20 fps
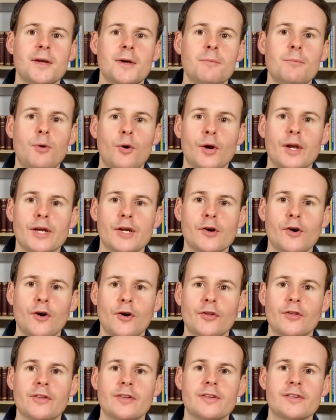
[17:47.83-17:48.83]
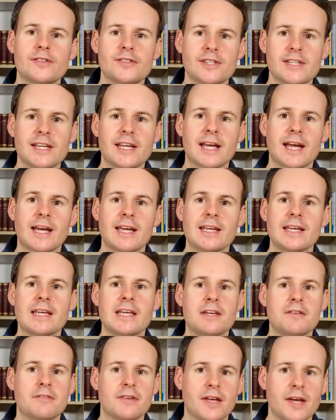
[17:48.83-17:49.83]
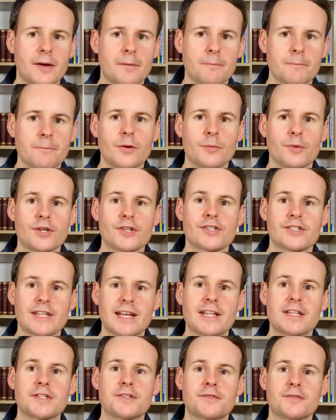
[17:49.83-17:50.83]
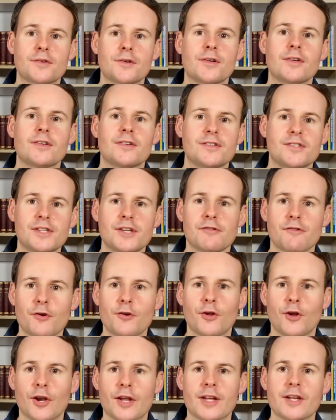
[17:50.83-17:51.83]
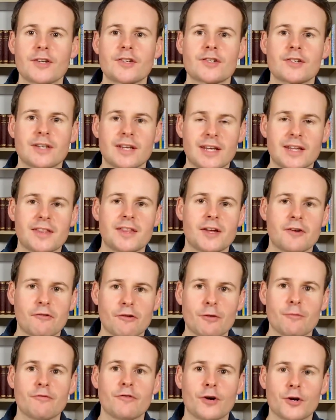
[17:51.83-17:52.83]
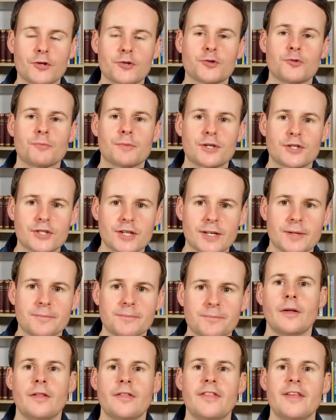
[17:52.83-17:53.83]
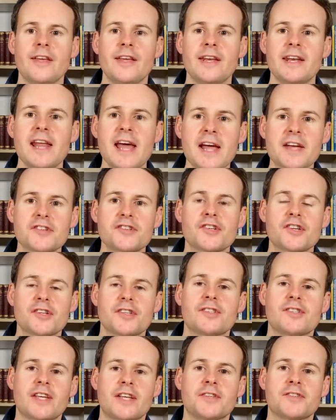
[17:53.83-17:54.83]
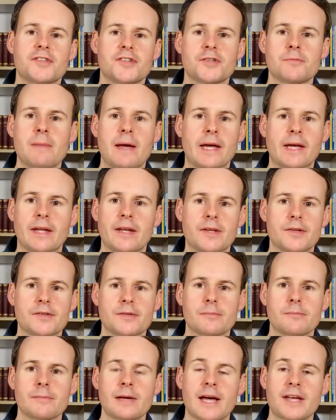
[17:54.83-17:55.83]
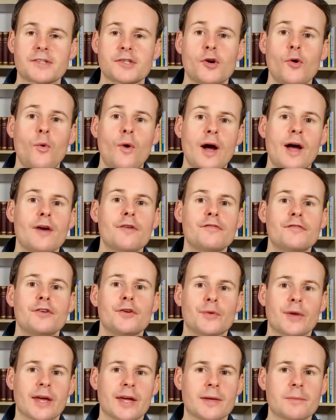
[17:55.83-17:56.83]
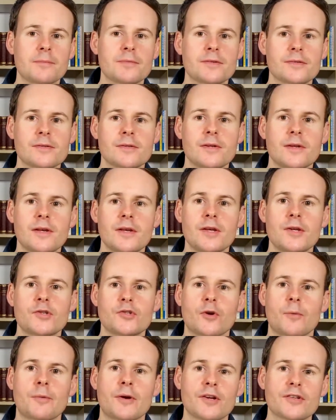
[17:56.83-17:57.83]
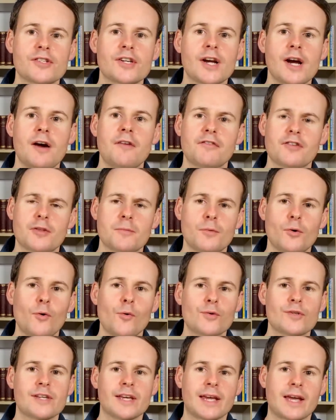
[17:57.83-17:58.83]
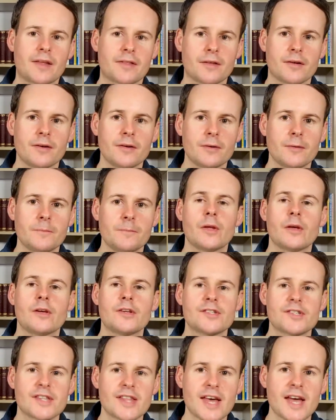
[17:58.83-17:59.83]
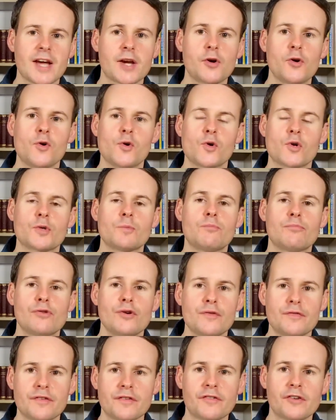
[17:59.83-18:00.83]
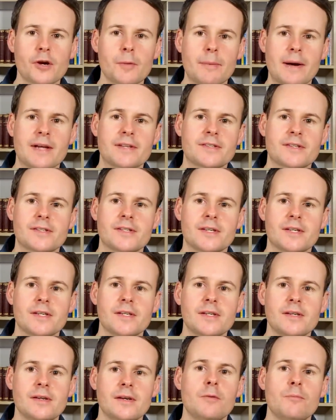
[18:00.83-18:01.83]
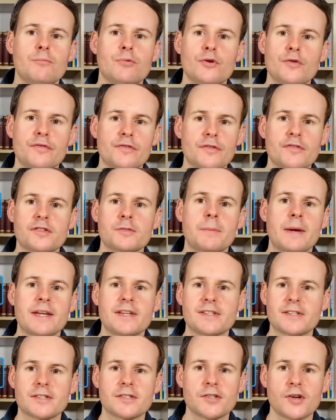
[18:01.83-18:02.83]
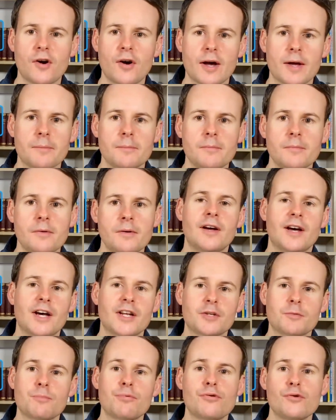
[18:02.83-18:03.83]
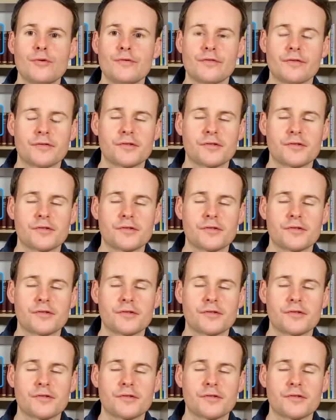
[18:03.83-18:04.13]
Polygon ZK EVM, which stands for Zero Knowledge Ethereum Virtual Machine. The next consensus mechanism has quite a few names, so I'm going to cover them all together, as they're called proof of capacity, proof of space and time, and proof of